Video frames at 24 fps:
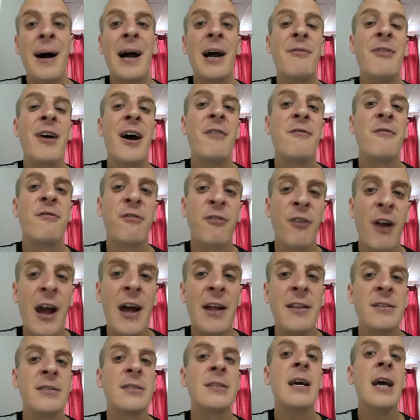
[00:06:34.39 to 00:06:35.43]
I have had
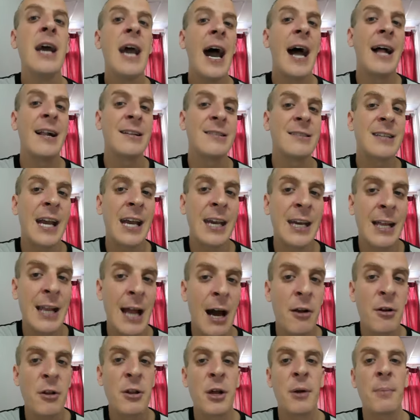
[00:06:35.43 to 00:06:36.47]
friends had it taken
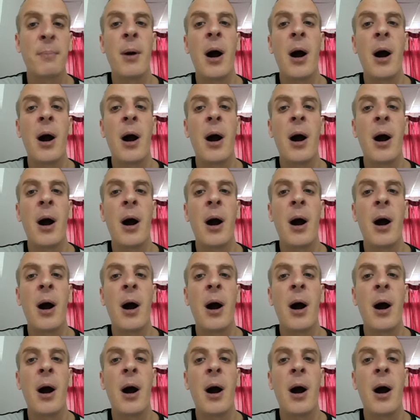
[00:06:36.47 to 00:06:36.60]
out of their